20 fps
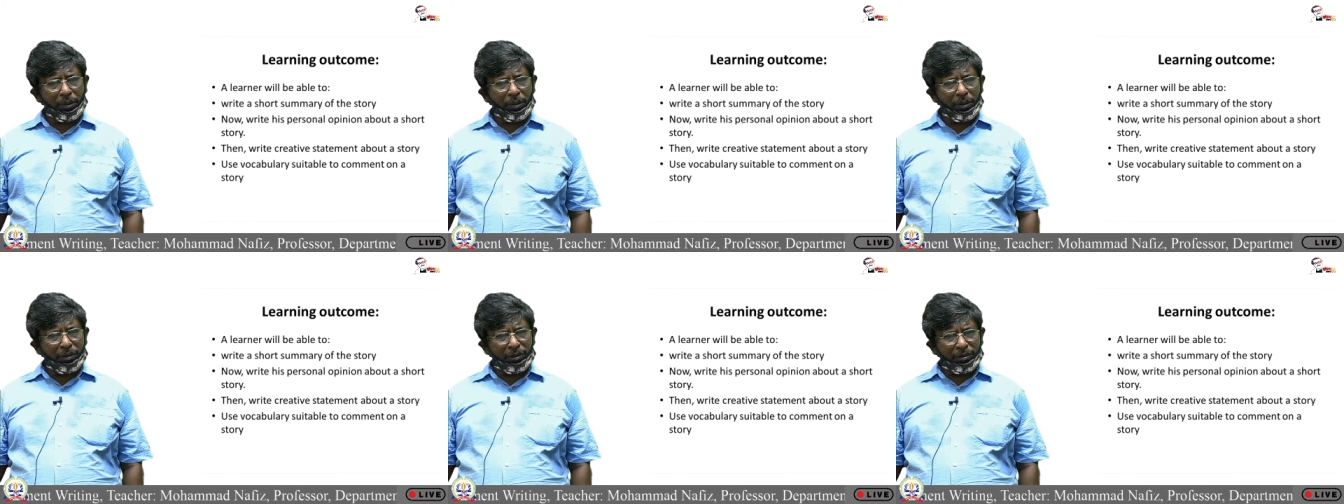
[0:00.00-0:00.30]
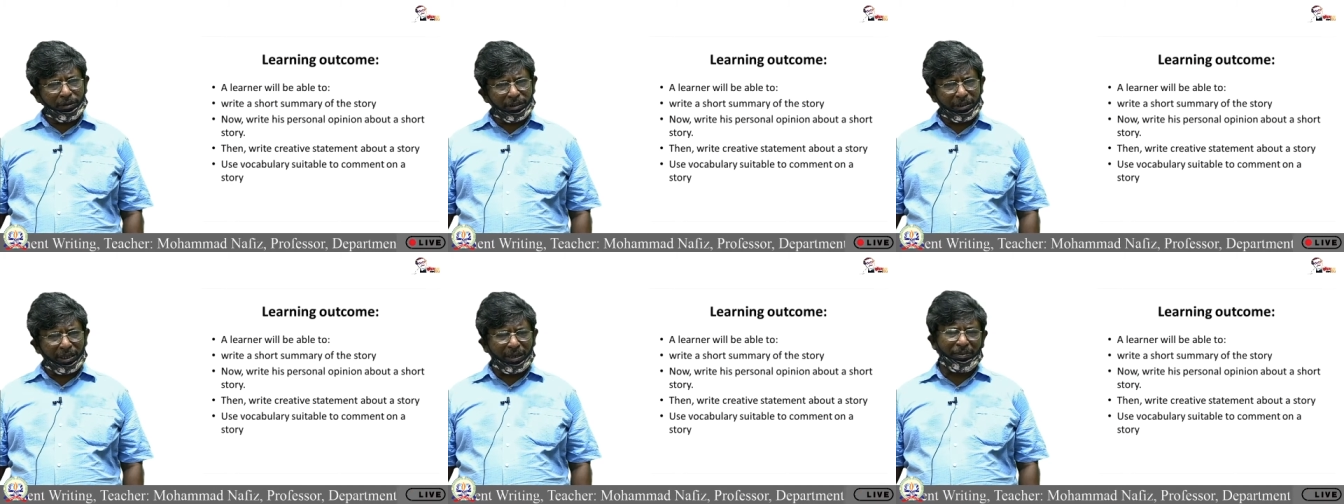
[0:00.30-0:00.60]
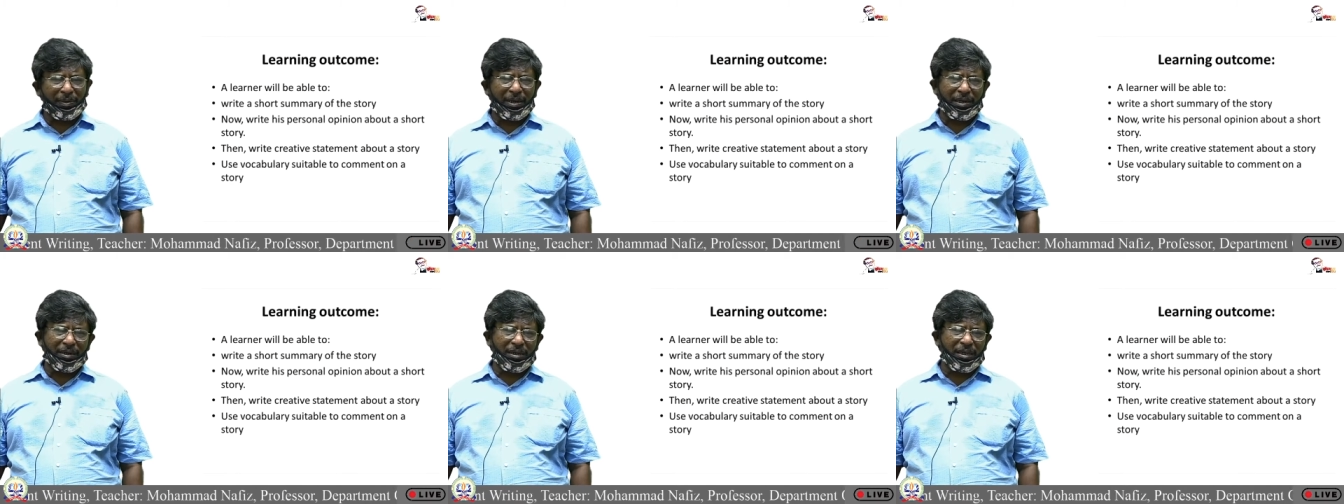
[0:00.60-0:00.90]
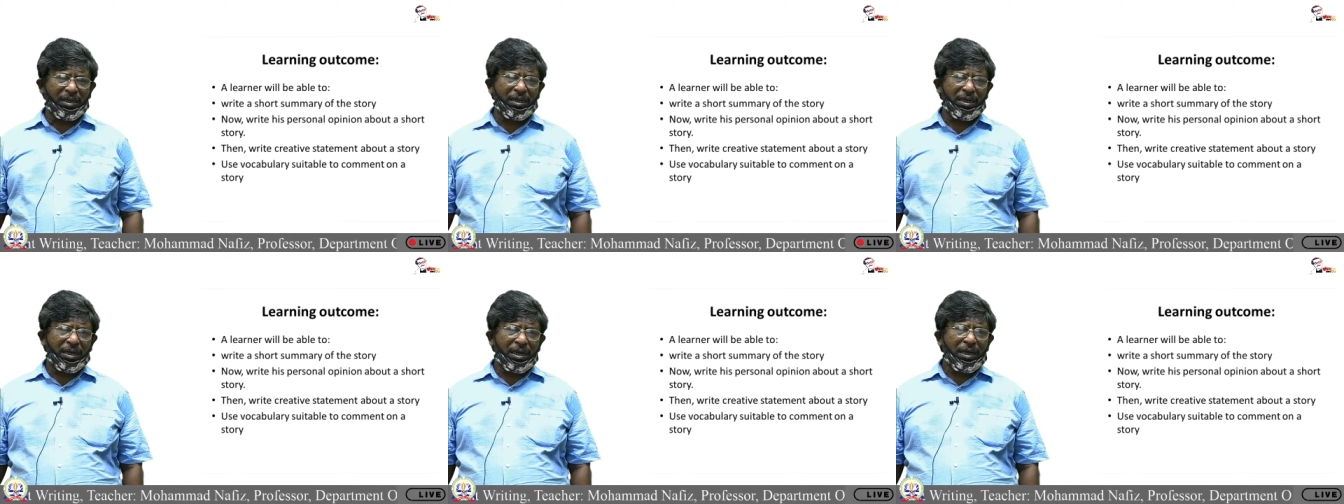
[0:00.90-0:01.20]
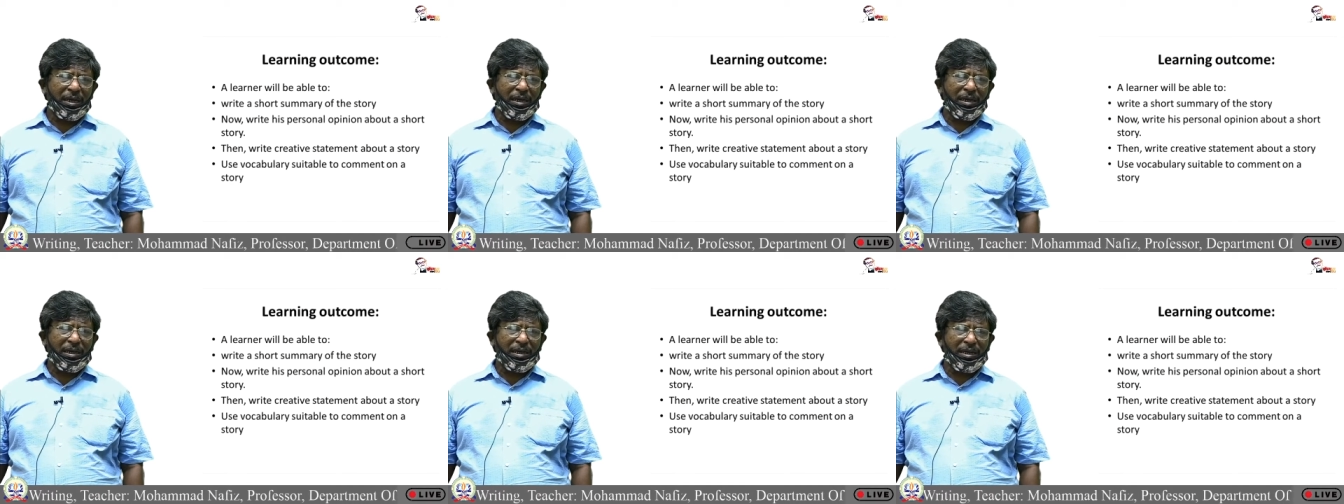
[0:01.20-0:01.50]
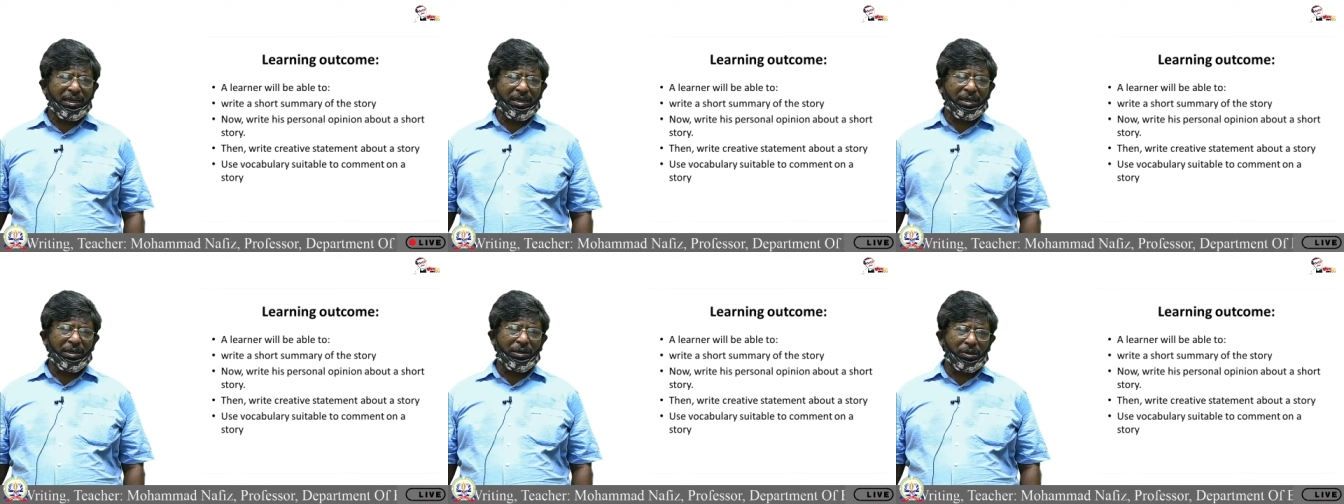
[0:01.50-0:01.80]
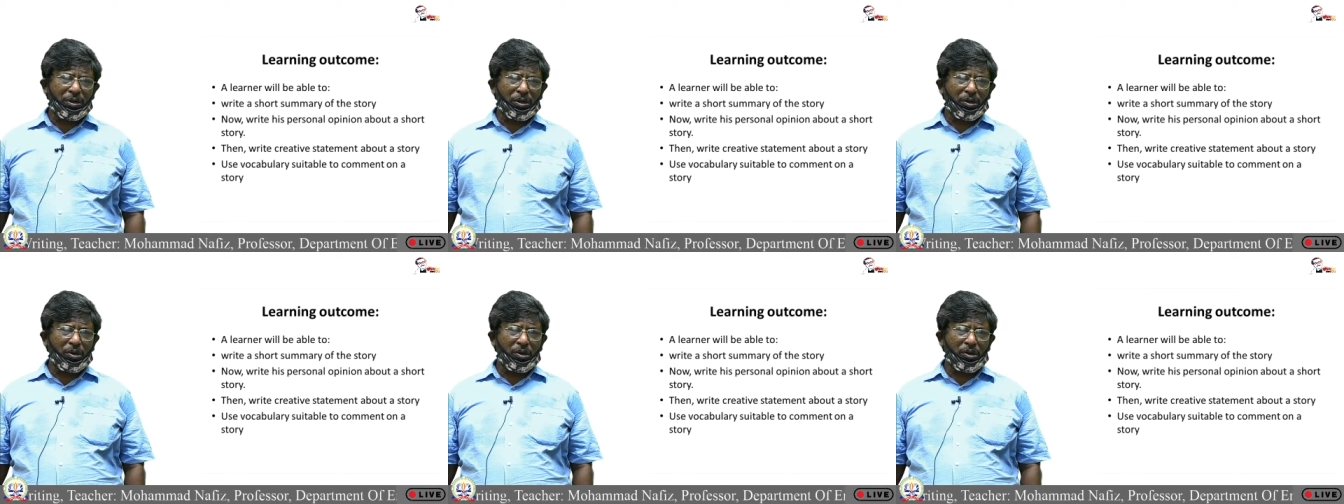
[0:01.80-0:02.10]
summary in your
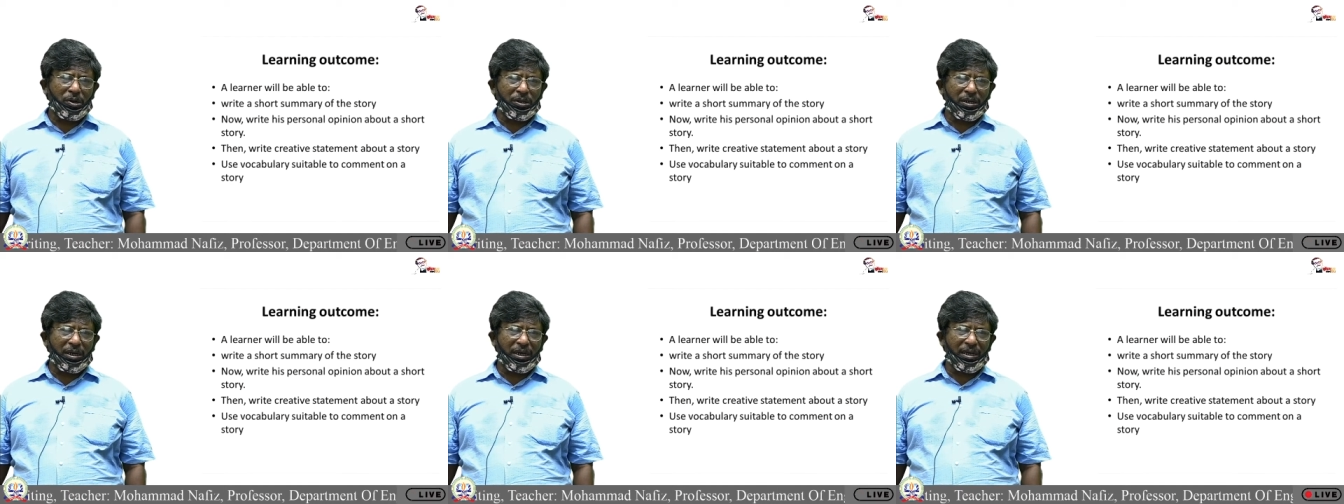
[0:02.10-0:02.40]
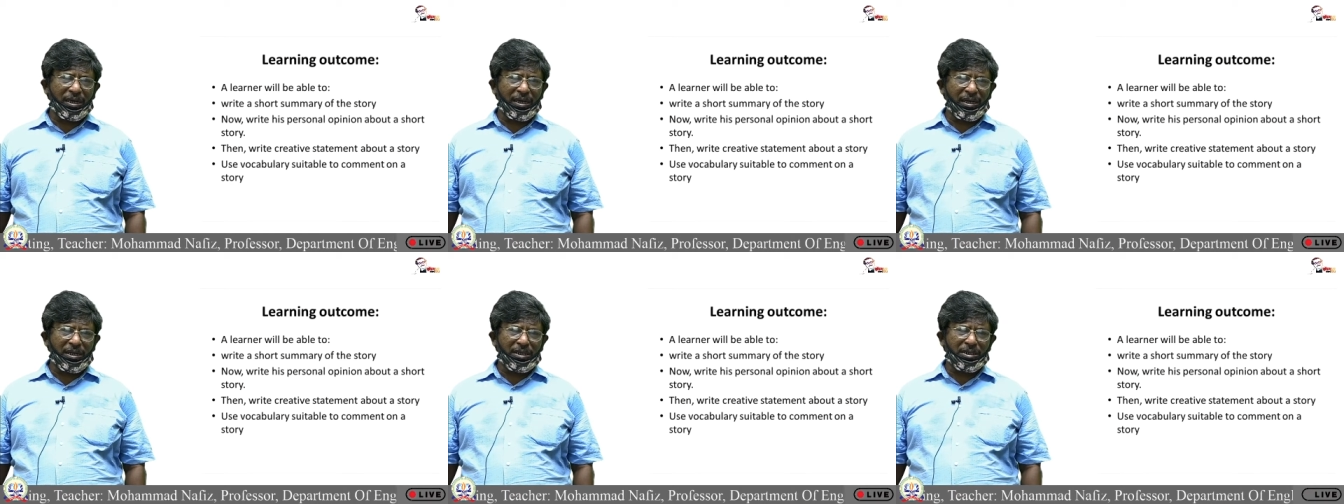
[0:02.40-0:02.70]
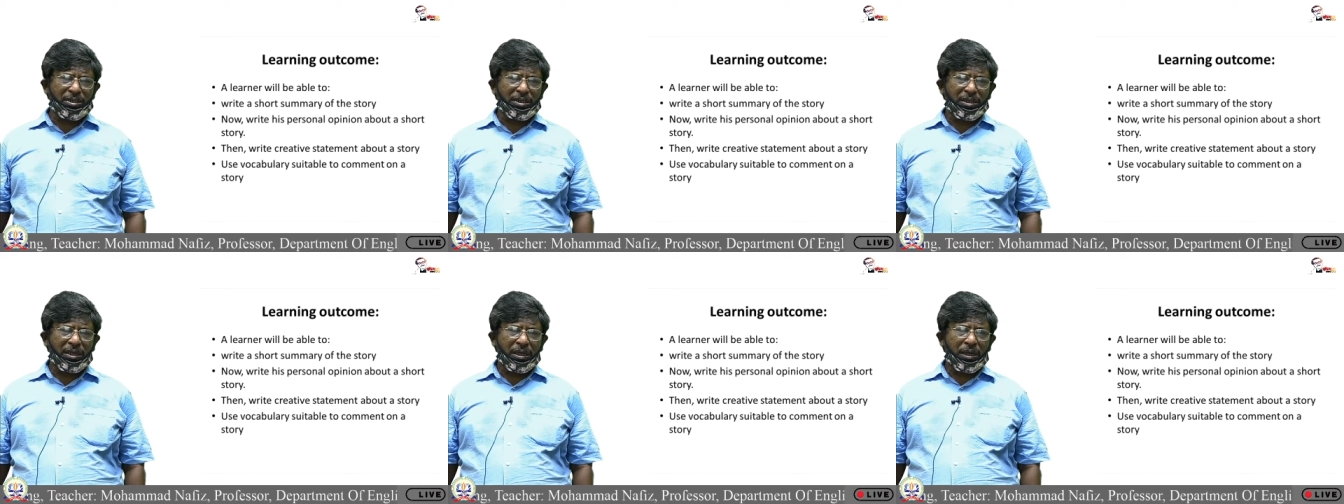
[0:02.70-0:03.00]
own English,